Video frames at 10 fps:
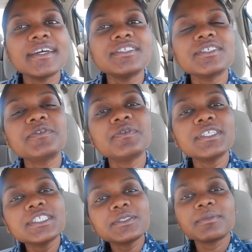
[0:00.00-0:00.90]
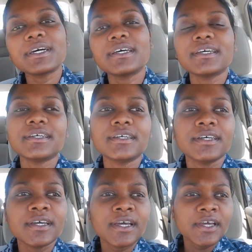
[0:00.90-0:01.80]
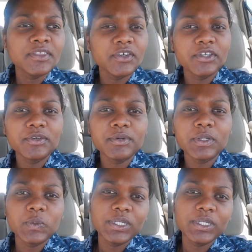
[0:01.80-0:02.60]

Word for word: I just finished my 31